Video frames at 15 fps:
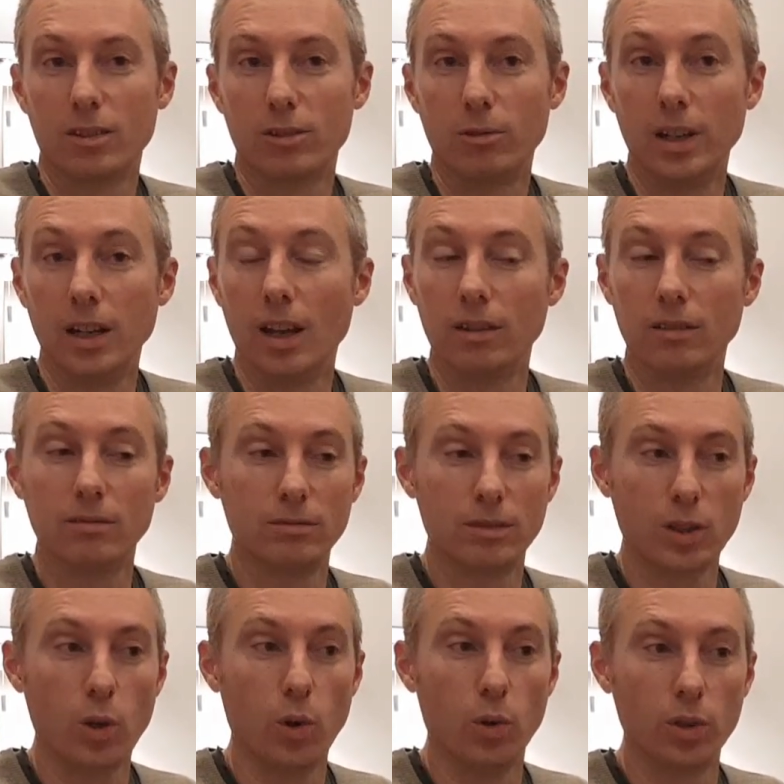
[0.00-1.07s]
3-note
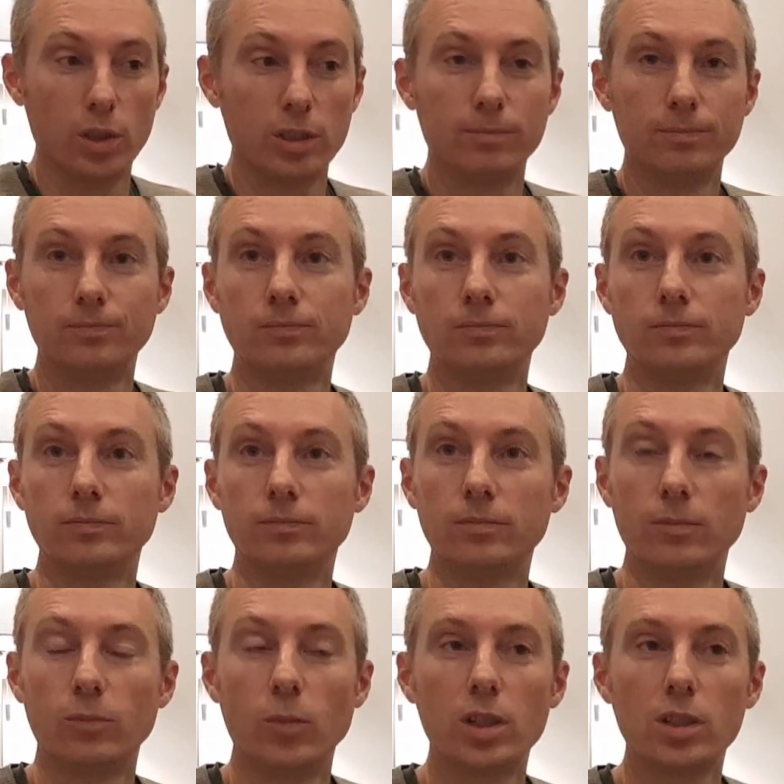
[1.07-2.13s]
chord.
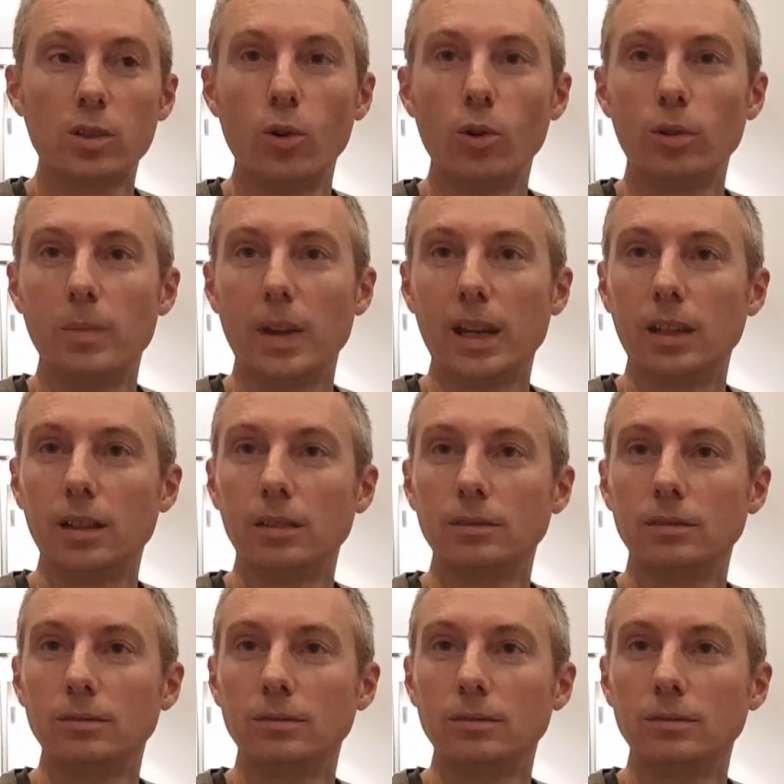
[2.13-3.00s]
What does chord mean?